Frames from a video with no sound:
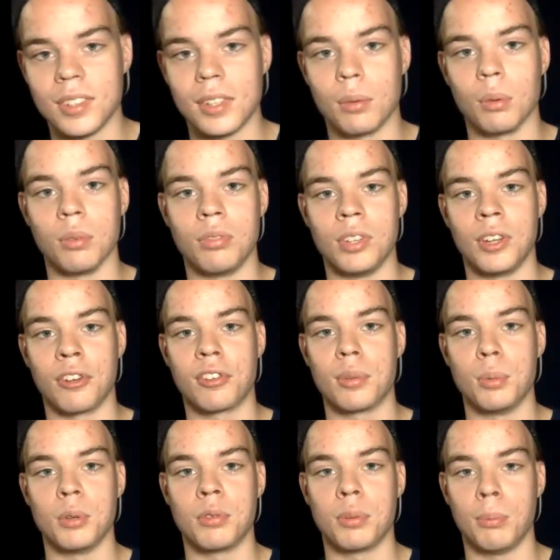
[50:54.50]
reveal some
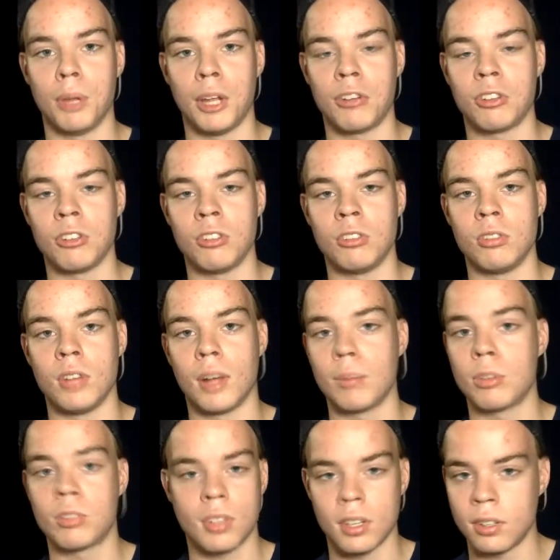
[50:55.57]
information. I'm
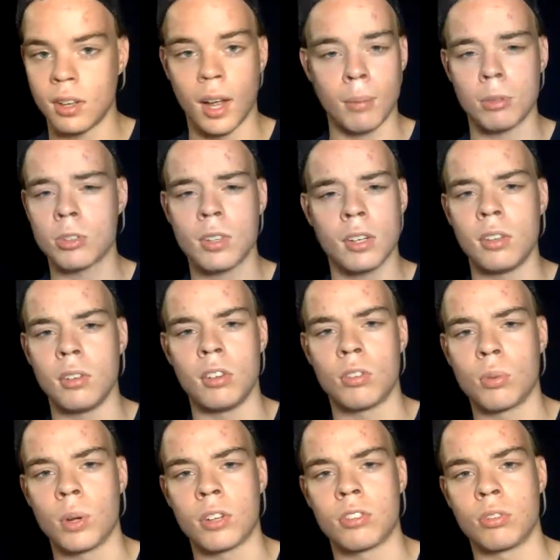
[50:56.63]
just gonna do these
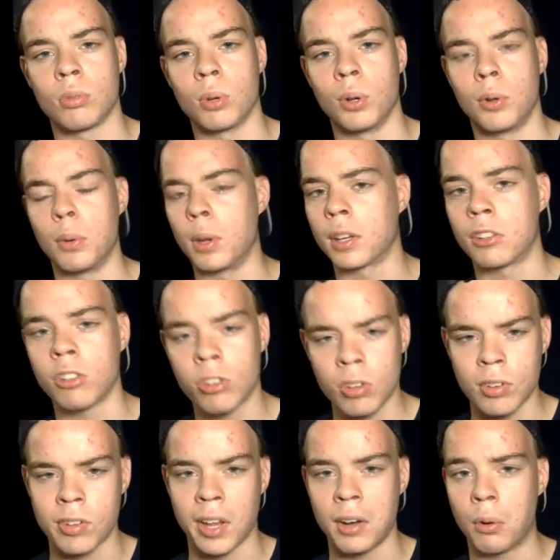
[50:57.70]
questions real quick, just
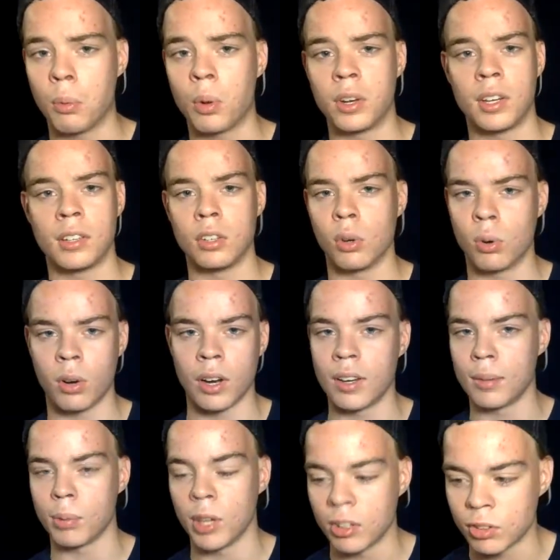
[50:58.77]
because I don't want to ignore
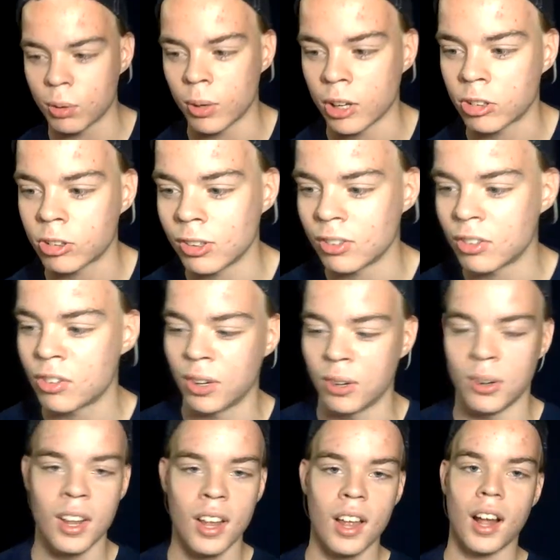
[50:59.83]
anybody's question.
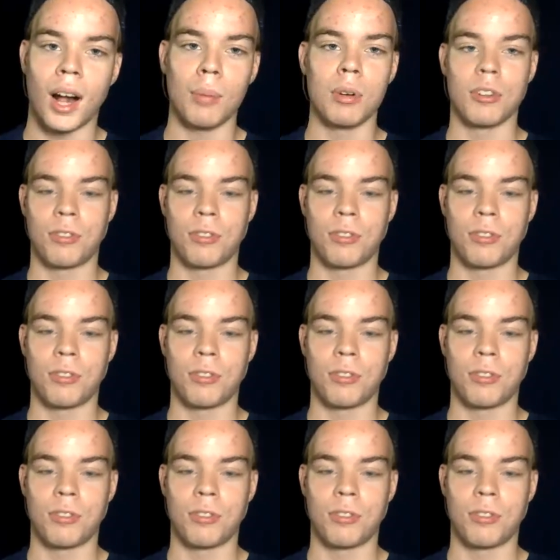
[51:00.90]
So I'm gonna